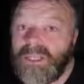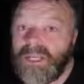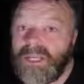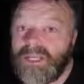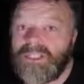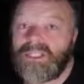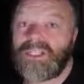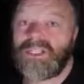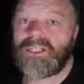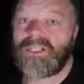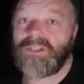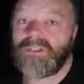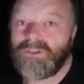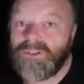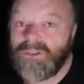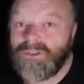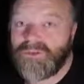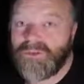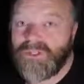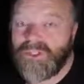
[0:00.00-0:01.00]
additional
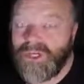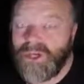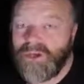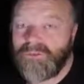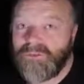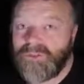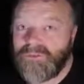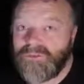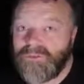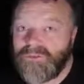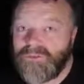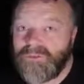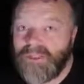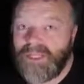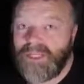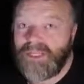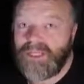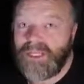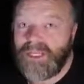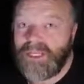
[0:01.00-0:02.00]
storage over the
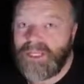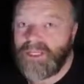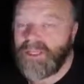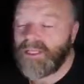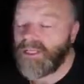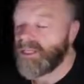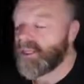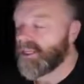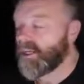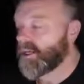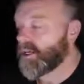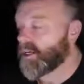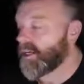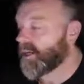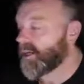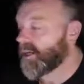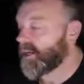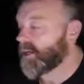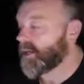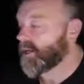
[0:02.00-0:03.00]
15 gig.
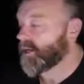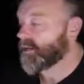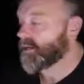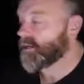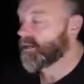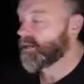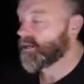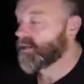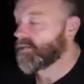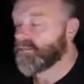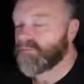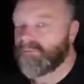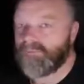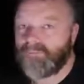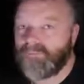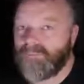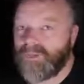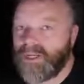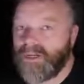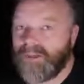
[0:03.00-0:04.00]
You can,
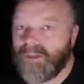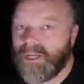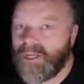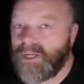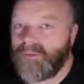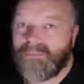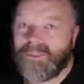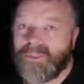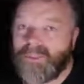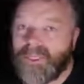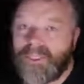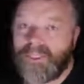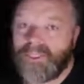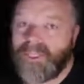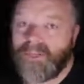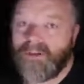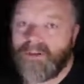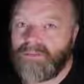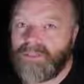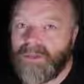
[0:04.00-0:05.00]
get up to like a
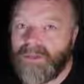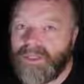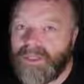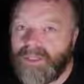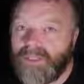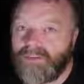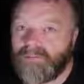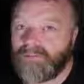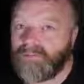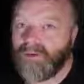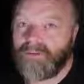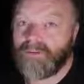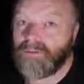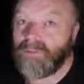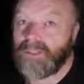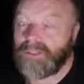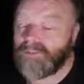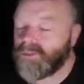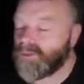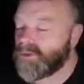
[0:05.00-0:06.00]
terabyte and
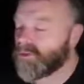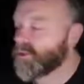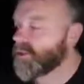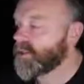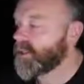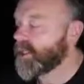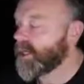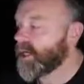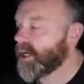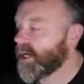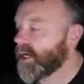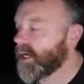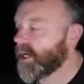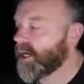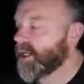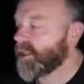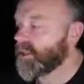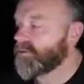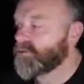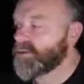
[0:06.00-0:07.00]
probably more.
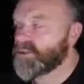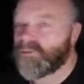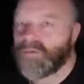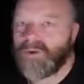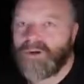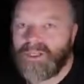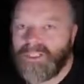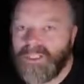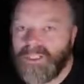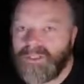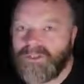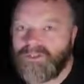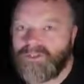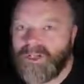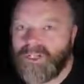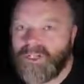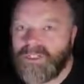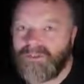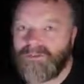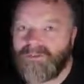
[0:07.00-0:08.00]
There is a pricing
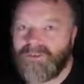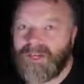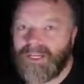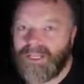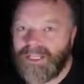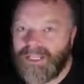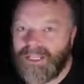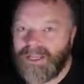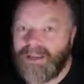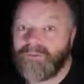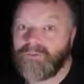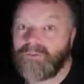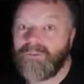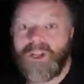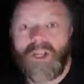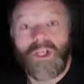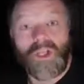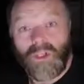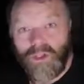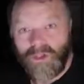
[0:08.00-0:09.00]
structure, funnily enough.
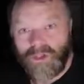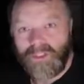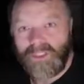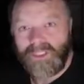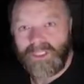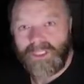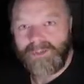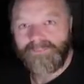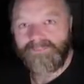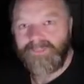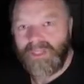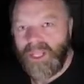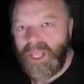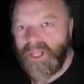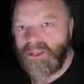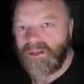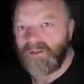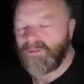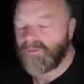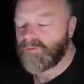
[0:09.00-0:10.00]
Google it
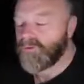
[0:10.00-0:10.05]
and you'll